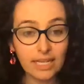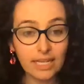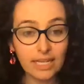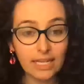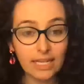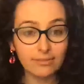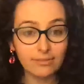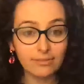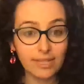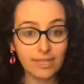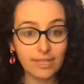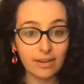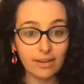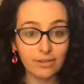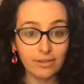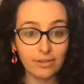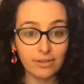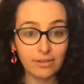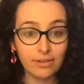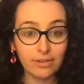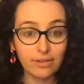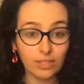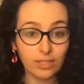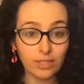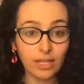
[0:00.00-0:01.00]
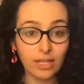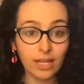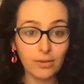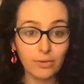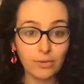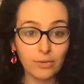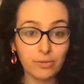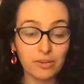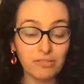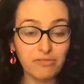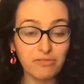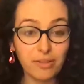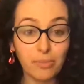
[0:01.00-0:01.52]
if now is July, would
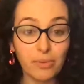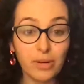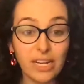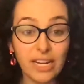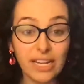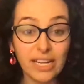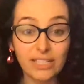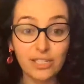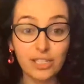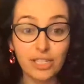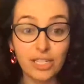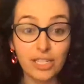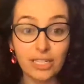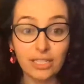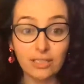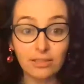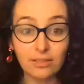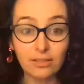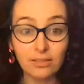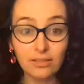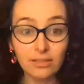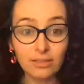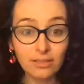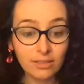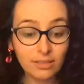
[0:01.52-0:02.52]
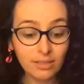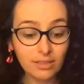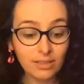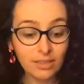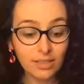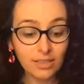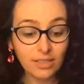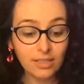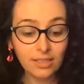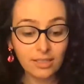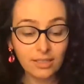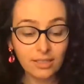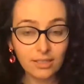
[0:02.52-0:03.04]
be February next year,
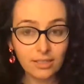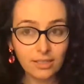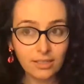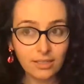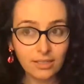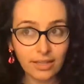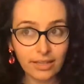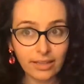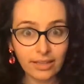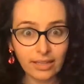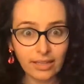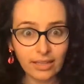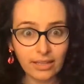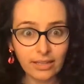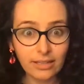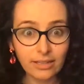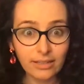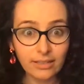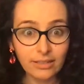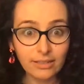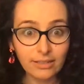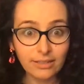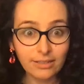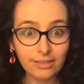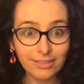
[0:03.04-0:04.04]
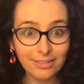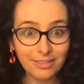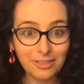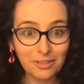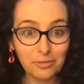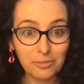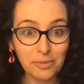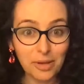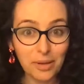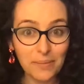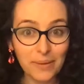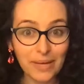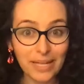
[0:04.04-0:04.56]
I think, if
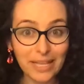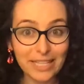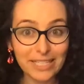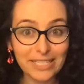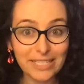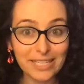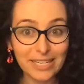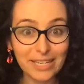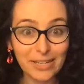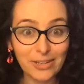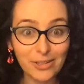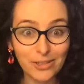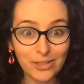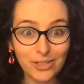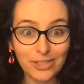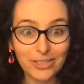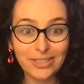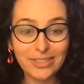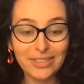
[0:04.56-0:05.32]
my math is any good.